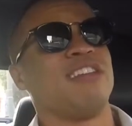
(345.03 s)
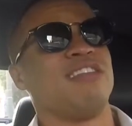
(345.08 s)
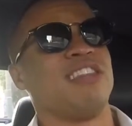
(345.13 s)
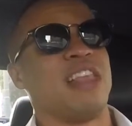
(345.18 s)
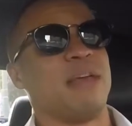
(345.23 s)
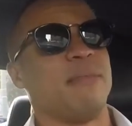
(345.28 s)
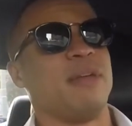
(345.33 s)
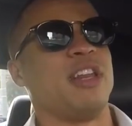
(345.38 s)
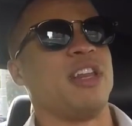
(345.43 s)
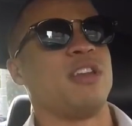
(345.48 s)

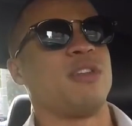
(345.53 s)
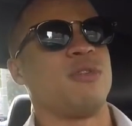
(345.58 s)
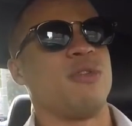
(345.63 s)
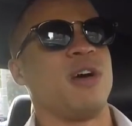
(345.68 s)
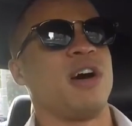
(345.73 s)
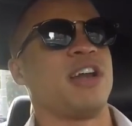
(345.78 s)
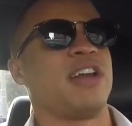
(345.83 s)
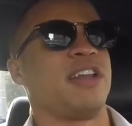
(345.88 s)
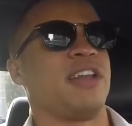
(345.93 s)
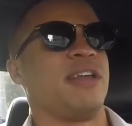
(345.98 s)
limited
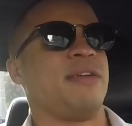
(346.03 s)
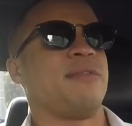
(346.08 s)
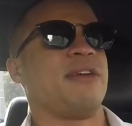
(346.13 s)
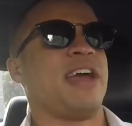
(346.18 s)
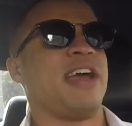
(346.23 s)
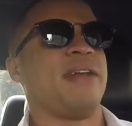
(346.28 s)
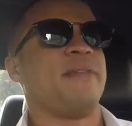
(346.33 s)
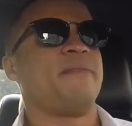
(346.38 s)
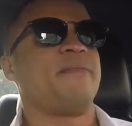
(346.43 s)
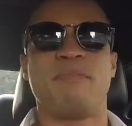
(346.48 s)
quantity,
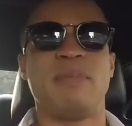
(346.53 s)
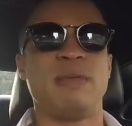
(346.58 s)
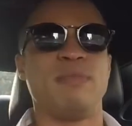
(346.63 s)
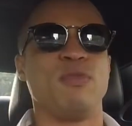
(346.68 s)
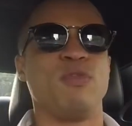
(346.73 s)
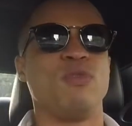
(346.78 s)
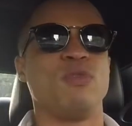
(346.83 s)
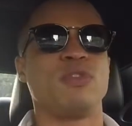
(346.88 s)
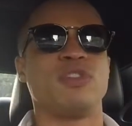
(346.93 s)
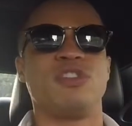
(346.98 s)
right?
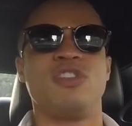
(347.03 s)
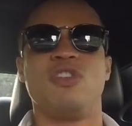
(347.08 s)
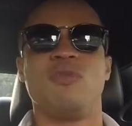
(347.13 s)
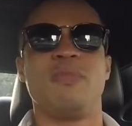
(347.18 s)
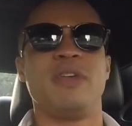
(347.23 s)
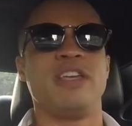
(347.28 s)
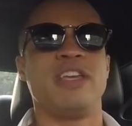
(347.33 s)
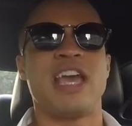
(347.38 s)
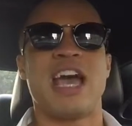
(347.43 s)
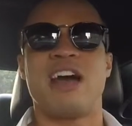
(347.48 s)
People will still
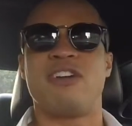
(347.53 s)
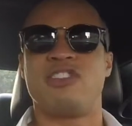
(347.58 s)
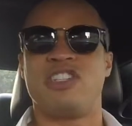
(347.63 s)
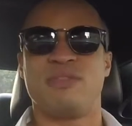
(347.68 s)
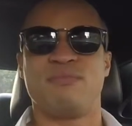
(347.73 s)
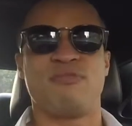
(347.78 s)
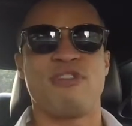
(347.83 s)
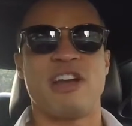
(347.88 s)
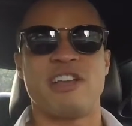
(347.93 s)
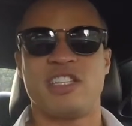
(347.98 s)
be
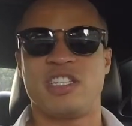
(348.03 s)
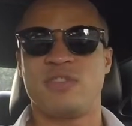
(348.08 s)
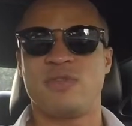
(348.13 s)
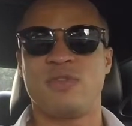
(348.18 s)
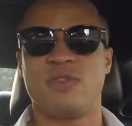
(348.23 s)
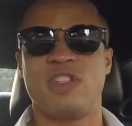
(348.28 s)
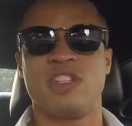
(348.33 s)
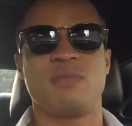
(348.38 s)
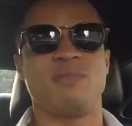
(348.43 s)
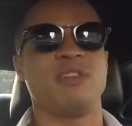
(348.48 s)
gouging prices
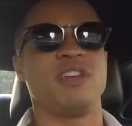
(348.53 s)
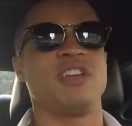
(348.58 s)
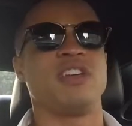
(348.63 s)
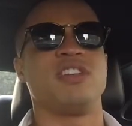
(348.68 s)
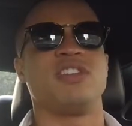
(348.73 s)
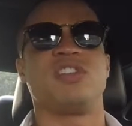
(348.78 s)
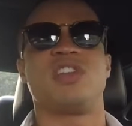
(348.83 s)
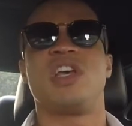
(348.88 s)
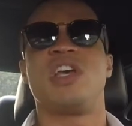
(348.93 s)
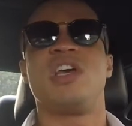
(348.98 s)
for this
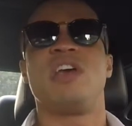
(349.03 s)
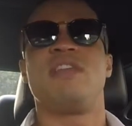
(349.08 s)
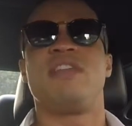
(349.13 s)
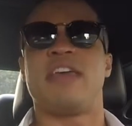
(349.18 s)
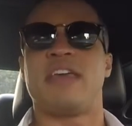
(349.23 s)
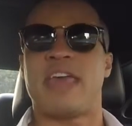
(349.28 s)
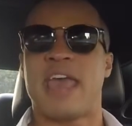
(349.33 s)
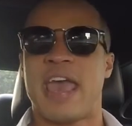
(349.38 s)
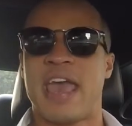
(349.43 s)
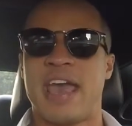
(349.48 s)
because
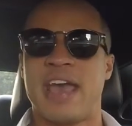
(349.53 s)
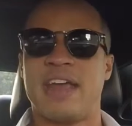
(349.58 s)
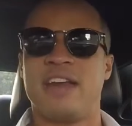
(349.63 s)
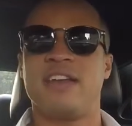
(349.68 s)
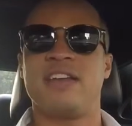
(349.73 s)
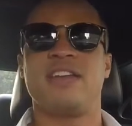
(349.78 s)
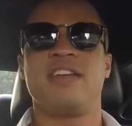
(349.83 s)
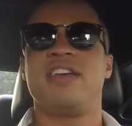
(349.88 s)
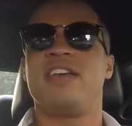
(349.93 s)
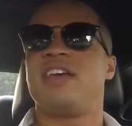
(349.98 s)
they
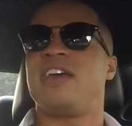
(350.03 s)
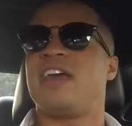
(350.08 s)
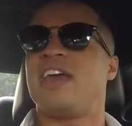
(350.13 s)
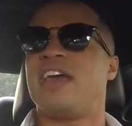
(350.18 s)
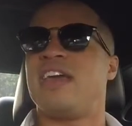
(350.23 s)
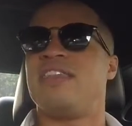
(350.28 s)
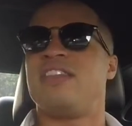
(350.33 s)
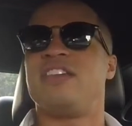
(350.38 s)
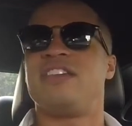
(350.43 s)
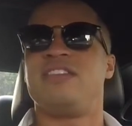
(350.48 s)
can,
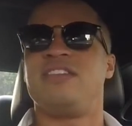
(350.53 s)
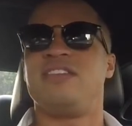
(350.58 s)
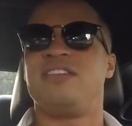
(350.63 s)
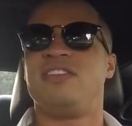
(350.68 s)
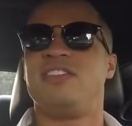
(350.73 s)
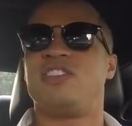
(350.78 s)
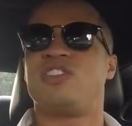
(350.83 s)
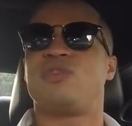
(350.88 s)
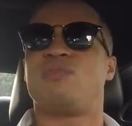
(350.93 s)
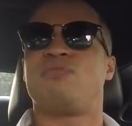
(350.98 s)
and
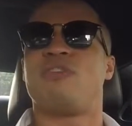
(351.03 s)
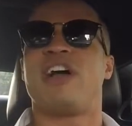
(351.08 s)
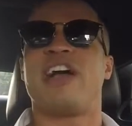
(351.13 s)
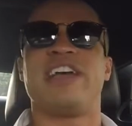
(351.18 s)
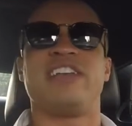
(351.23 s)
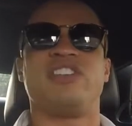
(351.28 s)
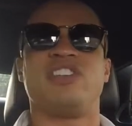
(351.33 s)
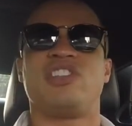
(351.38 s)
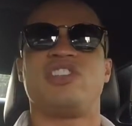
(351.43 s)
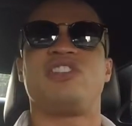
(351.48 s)
the
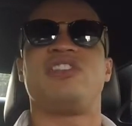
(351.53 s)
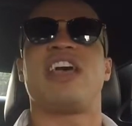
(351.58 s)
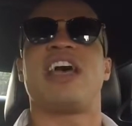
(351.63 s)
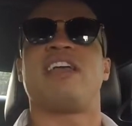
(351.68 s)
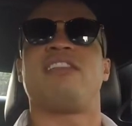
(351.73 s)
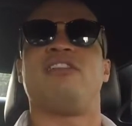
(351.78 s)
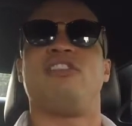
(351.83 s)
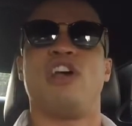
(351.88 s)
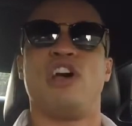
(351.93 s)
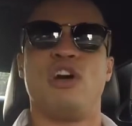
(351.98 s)
supply is just
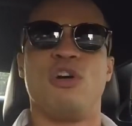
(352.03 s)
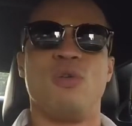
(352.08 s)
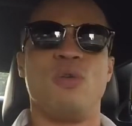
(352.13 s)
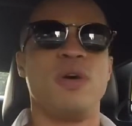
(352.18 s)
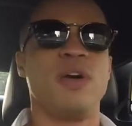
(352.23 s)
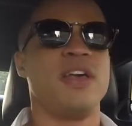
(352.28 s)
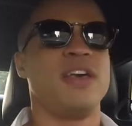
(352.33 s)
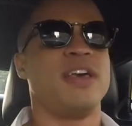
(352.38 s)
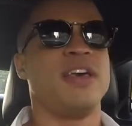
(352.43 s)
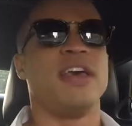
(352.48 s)
that
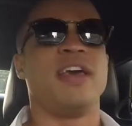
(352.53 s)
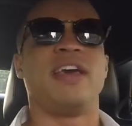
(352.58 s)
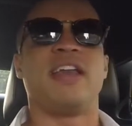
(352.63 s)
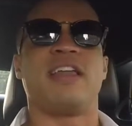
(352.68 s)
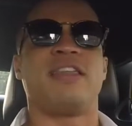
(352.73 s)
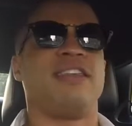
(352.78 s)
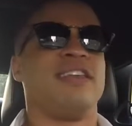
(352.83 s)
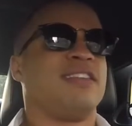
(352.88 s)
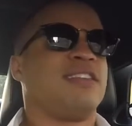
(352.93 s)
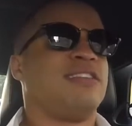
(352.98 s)
low. And
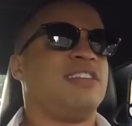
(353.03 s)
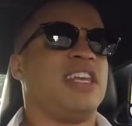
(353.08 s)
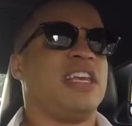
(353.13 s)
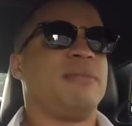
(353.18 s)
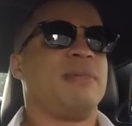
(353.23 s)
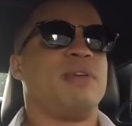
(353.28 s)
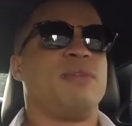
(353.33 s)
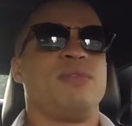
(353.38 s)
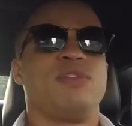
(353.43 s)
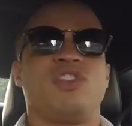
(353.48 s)
I think the
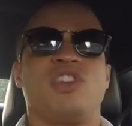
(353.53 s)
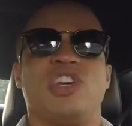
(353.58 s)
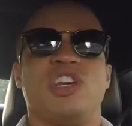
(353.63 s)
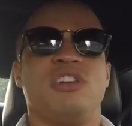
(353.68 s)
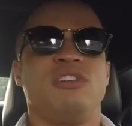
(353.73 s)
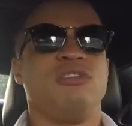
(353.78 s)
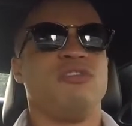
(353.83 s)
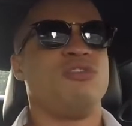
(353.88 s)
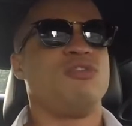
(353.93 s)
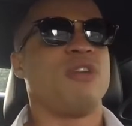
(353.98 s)
Demon was
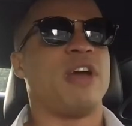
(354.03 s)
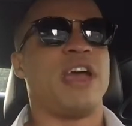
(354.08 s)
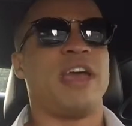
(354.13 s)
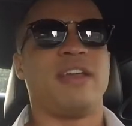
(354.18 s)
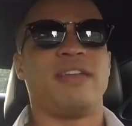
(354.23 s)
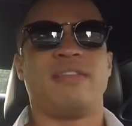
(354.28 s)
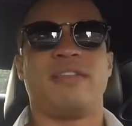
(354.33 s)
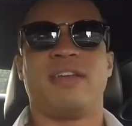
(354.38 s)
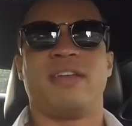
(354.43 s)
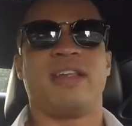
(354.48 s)
going to do
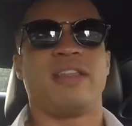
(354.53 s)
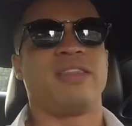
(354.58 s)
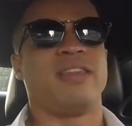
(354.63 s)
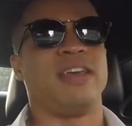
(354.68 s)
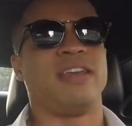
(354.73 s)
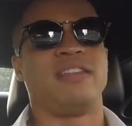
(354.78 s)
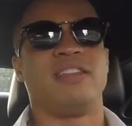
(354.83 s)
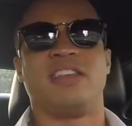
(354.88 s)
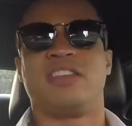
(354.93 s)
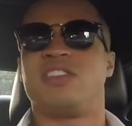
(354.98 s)
great, and I
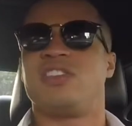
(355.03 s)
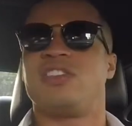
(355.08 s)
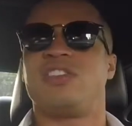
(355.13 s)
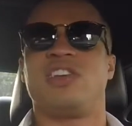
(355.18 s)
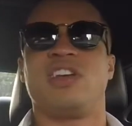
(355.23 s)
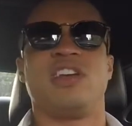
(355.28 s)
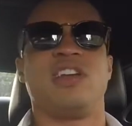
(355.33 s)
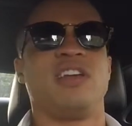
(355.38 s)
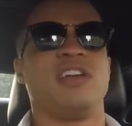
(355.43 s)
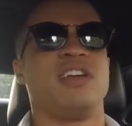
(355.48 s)
think this is
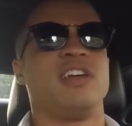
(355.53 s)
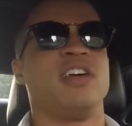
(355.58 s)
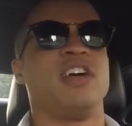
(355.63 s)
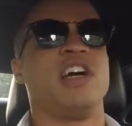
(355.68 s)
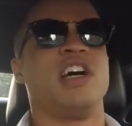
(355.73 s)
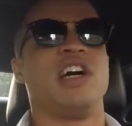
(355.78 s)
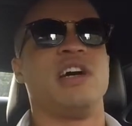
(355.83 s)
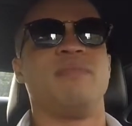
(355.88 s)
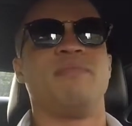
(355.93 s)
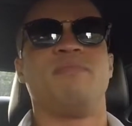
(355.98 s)
going
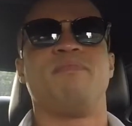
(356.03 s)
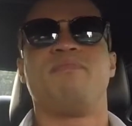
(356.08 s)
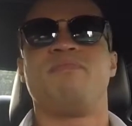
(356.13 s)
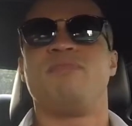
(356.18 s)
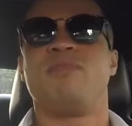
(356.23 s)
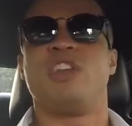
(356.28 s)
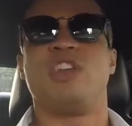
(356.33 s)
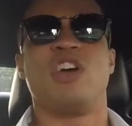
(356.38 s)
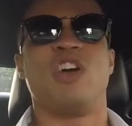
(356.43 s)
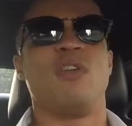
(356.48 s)
to,
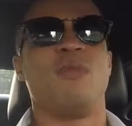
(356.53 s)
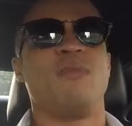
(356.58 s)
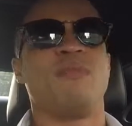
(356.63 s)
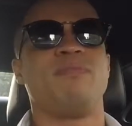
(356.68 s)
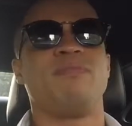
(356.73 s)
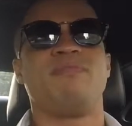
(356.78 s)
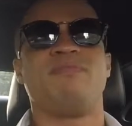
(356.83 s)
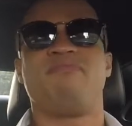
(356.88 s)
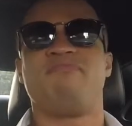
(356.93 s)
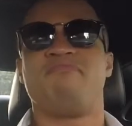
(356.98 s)
you know,
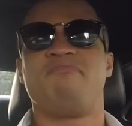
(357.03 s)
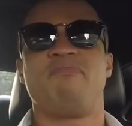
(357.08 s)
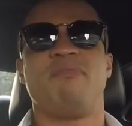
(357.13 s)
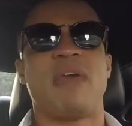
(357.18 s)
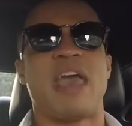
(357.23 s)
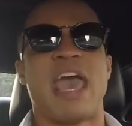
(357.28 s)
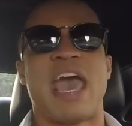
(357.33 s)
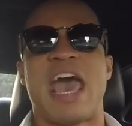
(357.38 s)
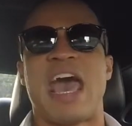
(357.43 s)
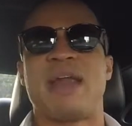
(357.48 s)

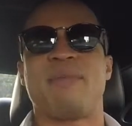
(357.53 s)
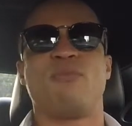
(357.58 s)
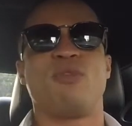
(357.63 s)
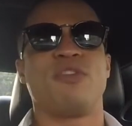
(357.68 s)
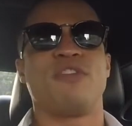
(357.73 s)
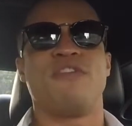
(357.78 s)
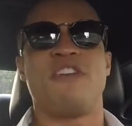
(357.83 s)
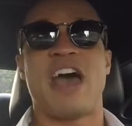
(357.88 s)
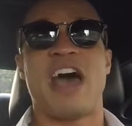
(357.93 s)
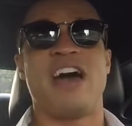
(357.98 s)
add
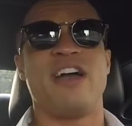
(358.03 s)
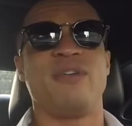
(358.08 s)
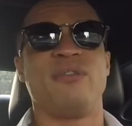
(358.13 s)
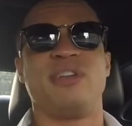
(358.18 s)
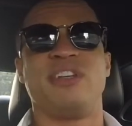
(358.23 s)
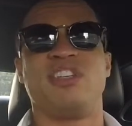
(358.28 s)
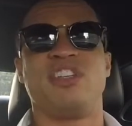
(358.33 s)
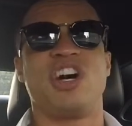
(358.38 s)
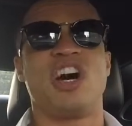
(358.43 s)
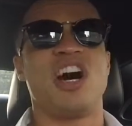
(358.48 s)
more value
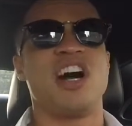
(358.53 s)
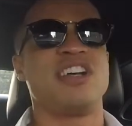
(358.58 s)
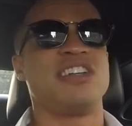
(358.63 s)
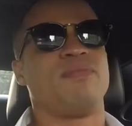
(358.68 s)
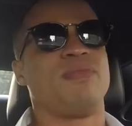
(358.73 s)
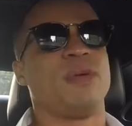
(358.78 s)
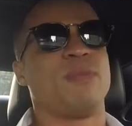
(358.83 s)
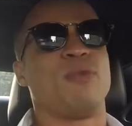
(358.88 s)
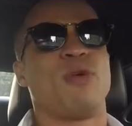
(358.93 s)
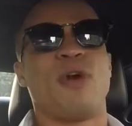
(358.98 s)
to
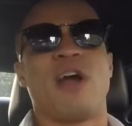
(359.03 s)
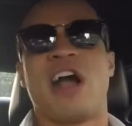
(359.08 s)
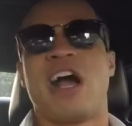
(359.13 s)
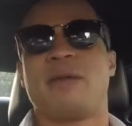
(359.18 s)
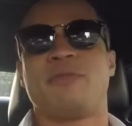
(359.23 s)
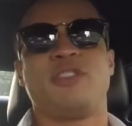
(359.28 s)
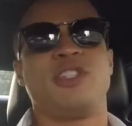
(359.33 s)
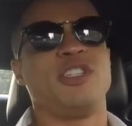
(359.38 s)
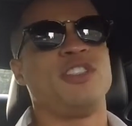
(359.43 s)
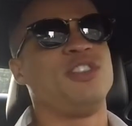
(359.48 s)
Dodge. The more
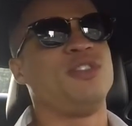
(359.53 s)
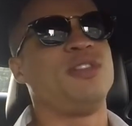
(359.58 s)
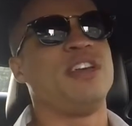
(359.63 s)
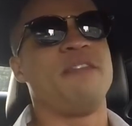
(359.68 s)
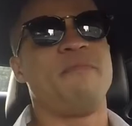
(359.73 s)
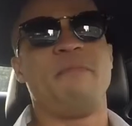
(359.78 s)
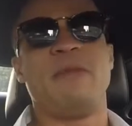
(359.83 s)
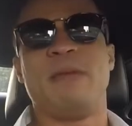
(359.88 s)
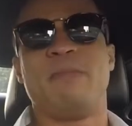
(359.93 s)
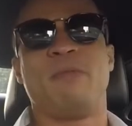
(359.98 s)
options you
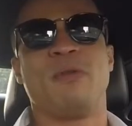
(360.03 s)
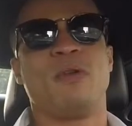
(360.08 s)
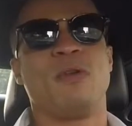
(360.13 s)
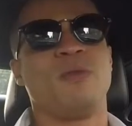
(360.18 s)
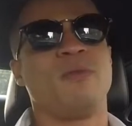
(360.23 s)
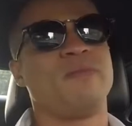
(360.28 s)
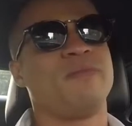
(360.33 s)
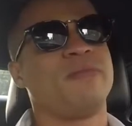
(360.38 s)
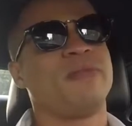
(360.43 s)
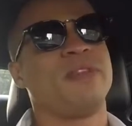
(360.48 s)
give people,